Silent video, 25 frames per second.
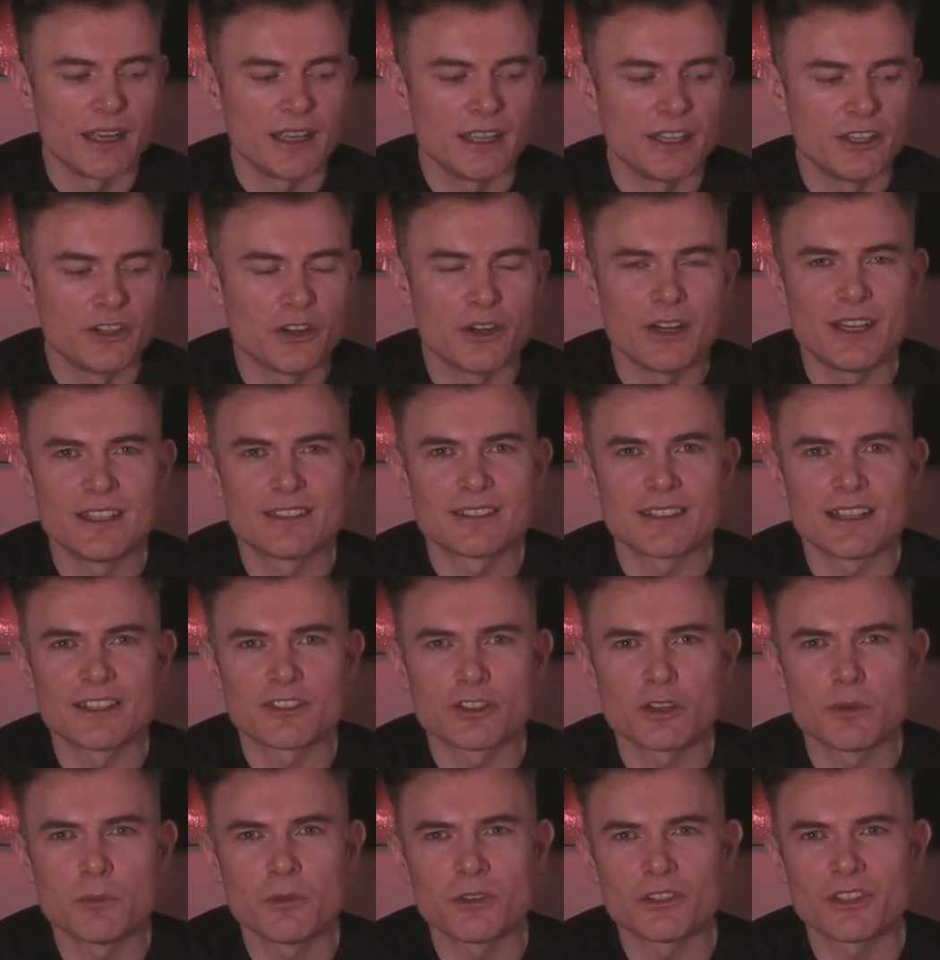
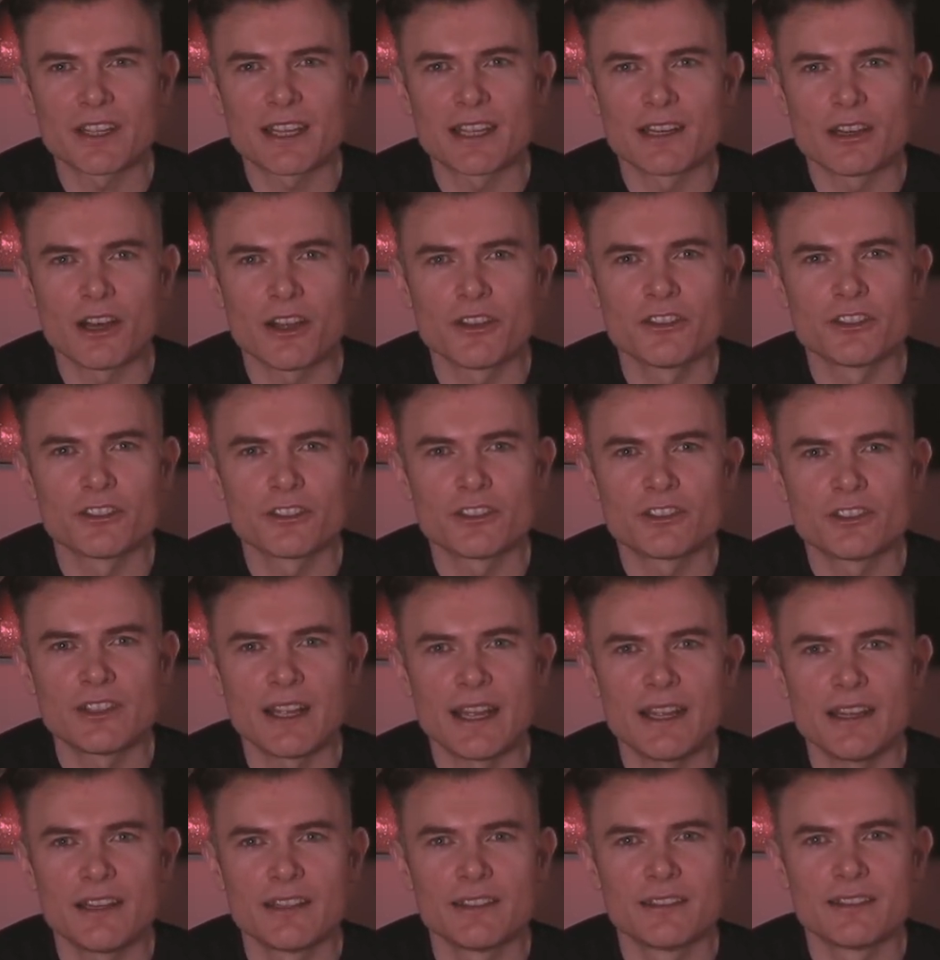It's almost like an
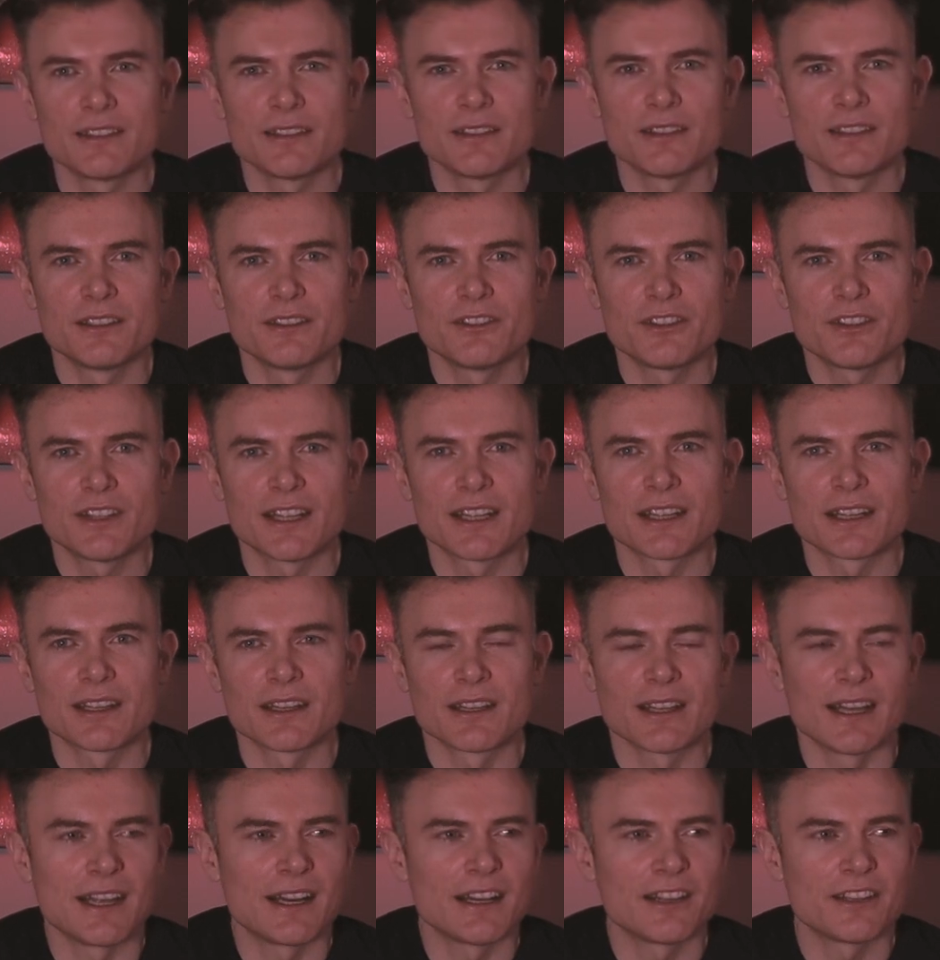understated
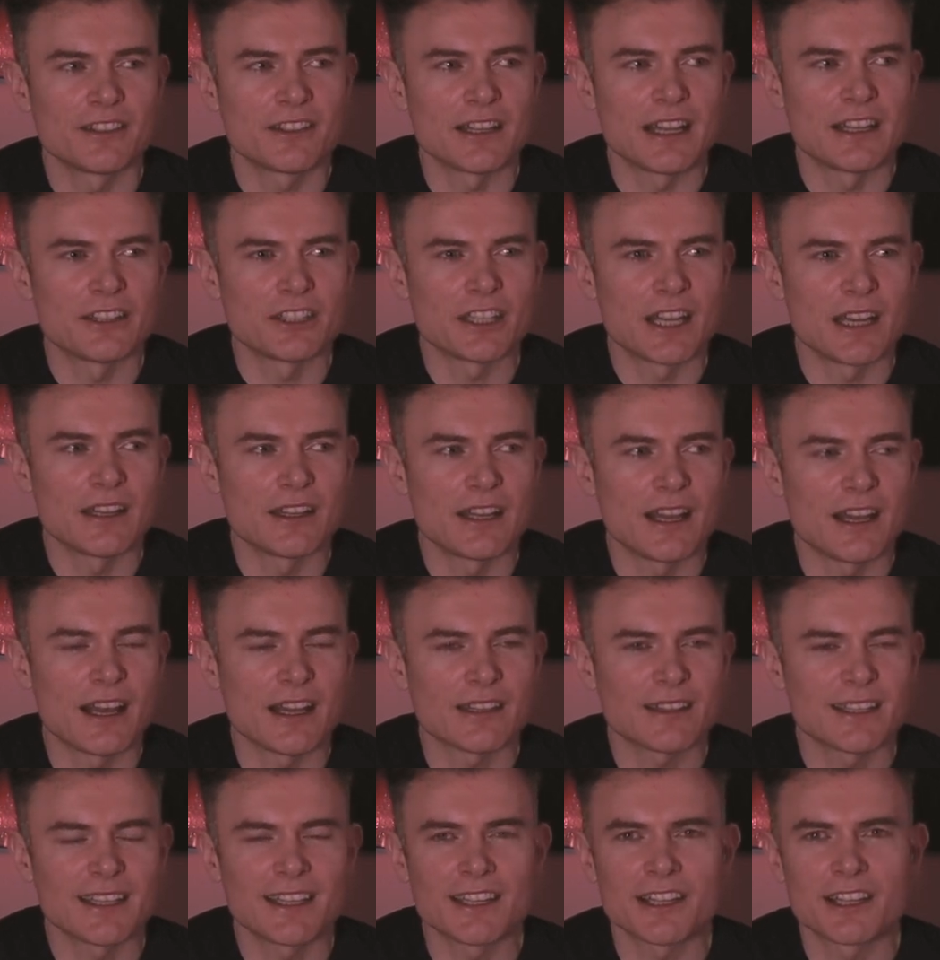thing, and I
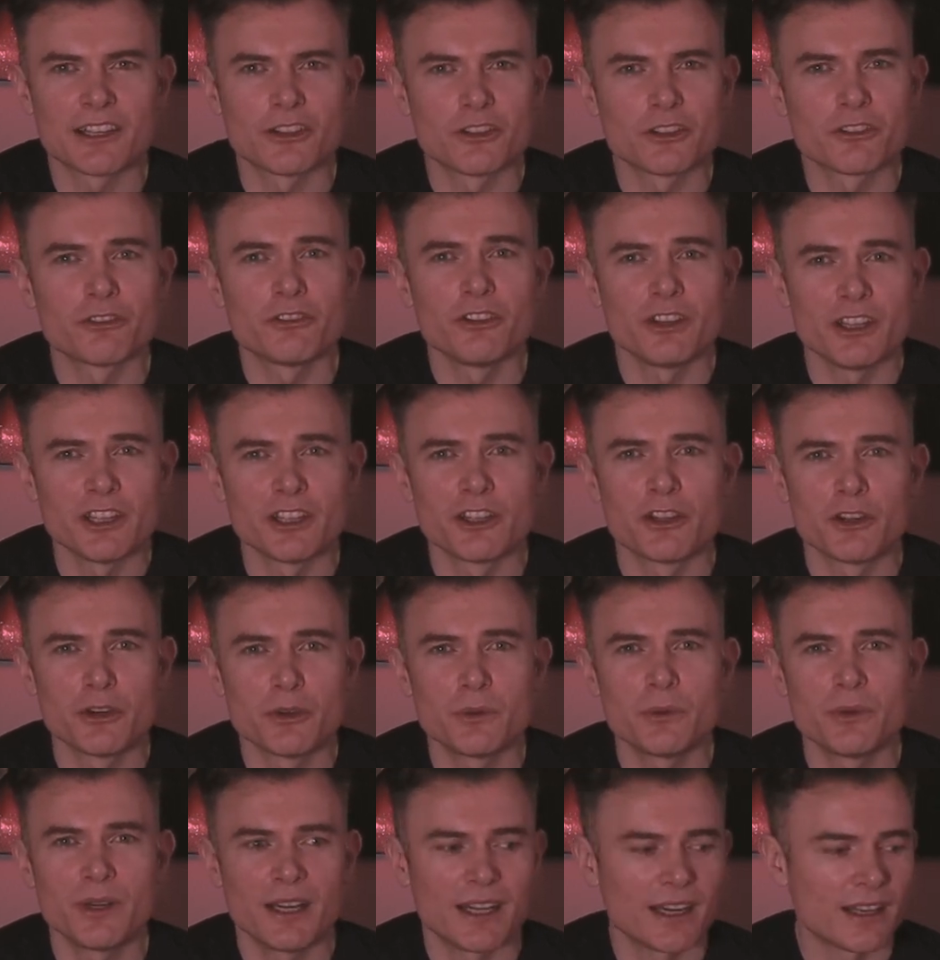think it can look really
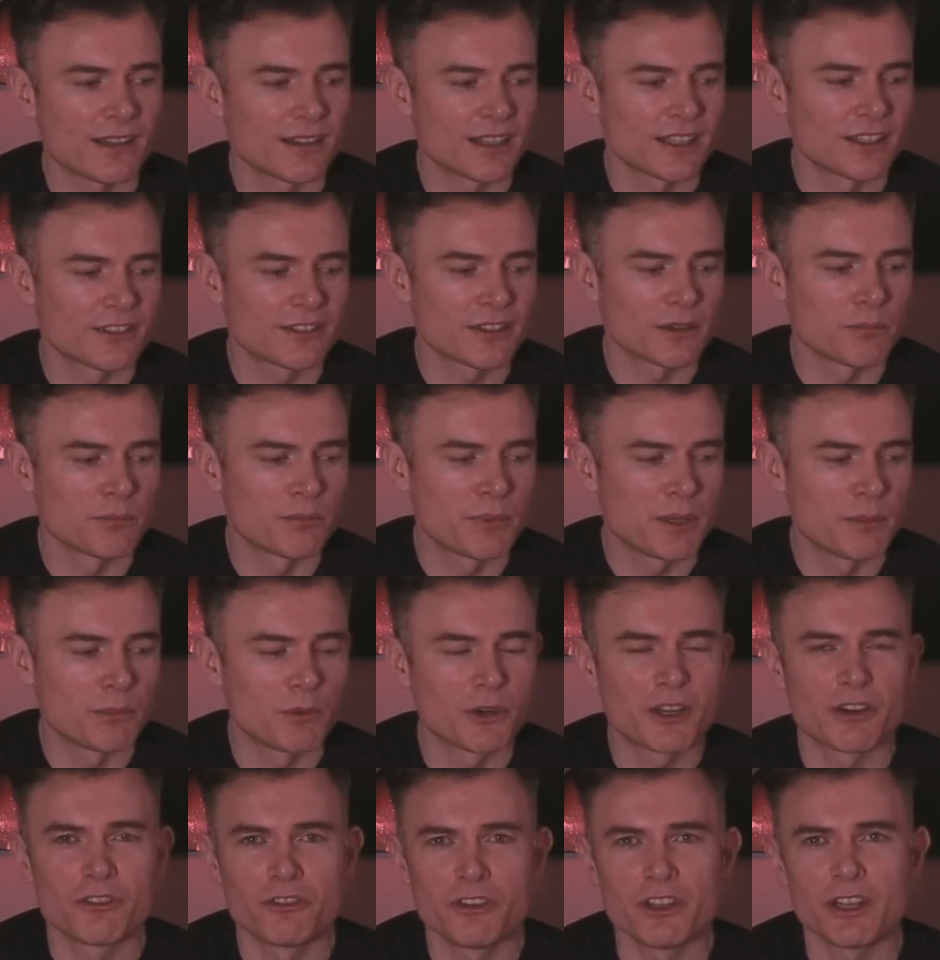cool, and I think some
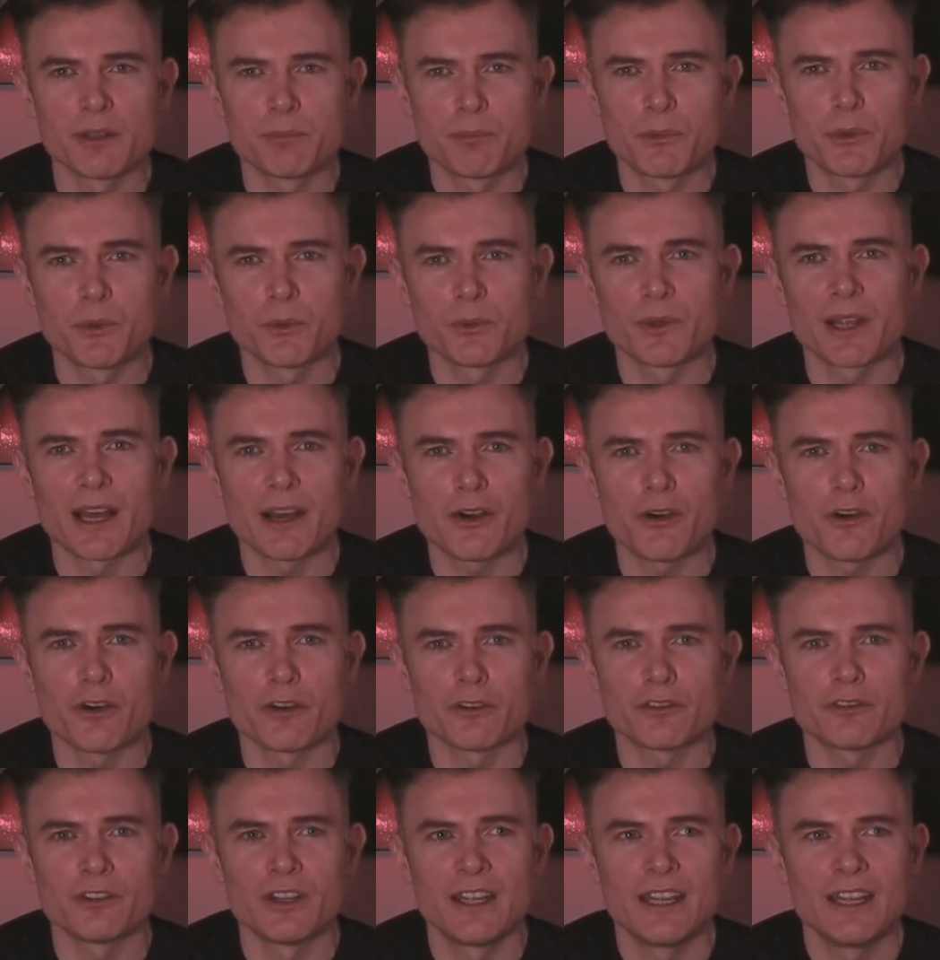people can really pull that
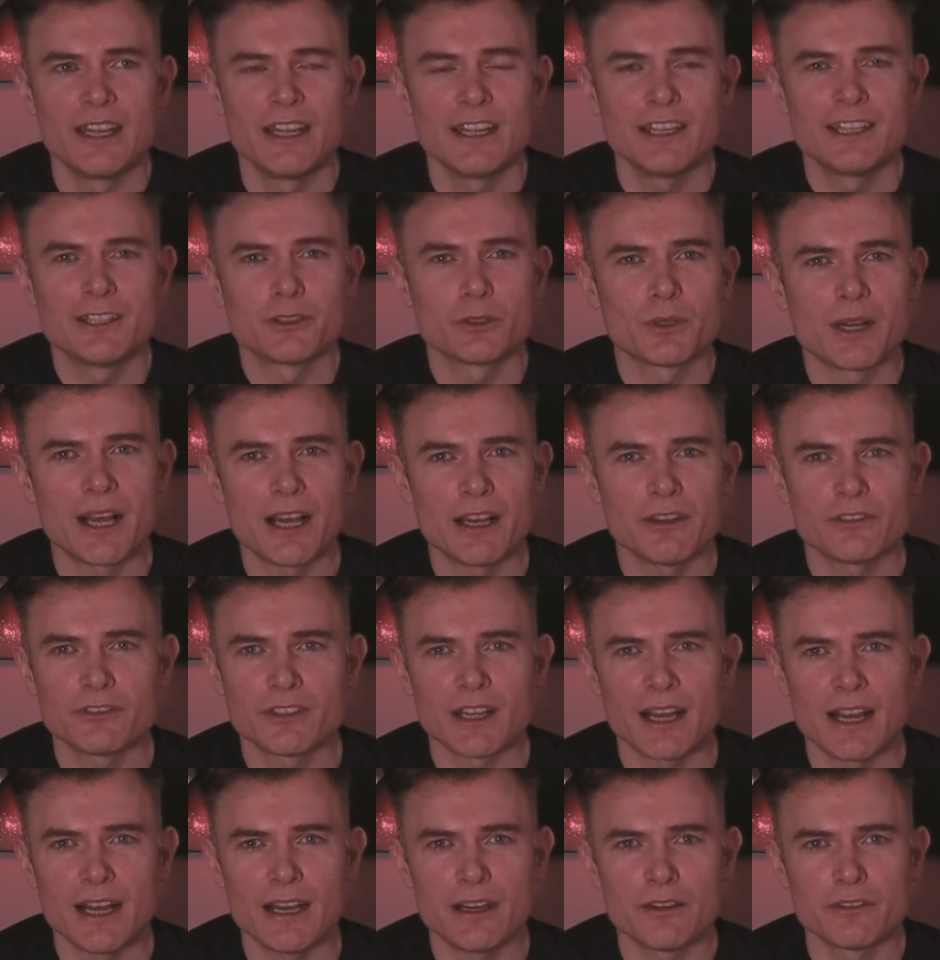off. You don't have
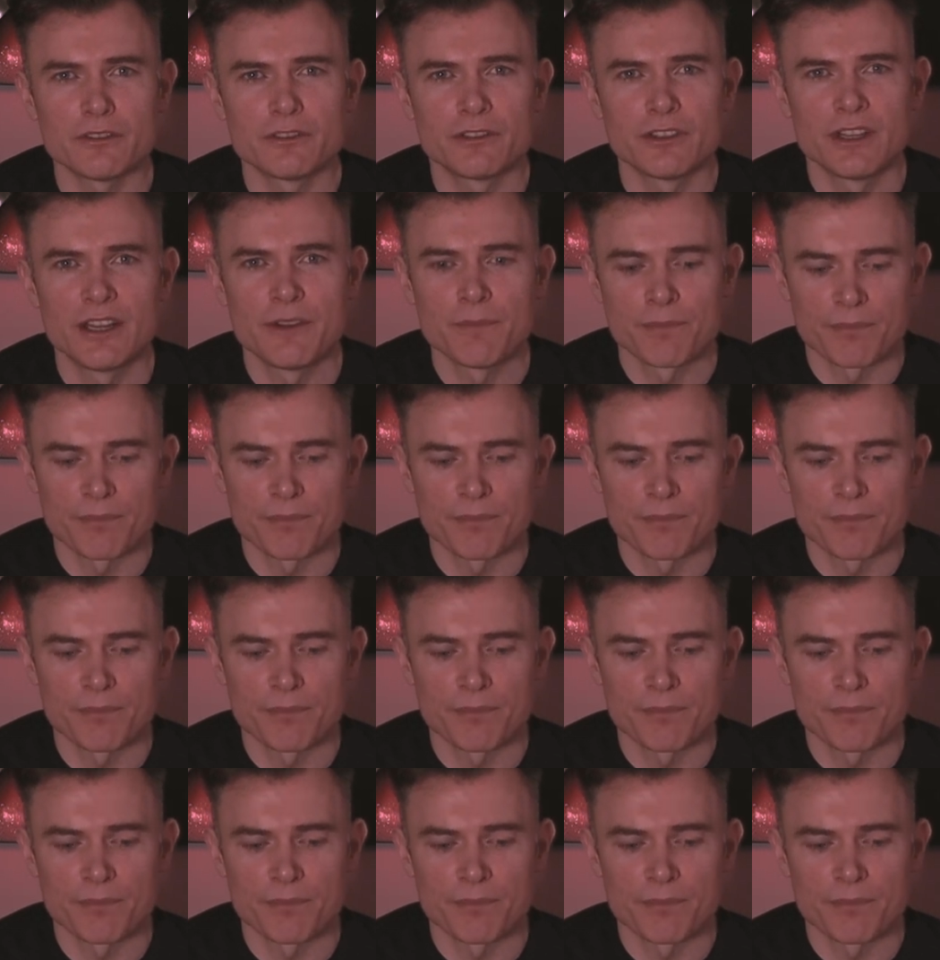to have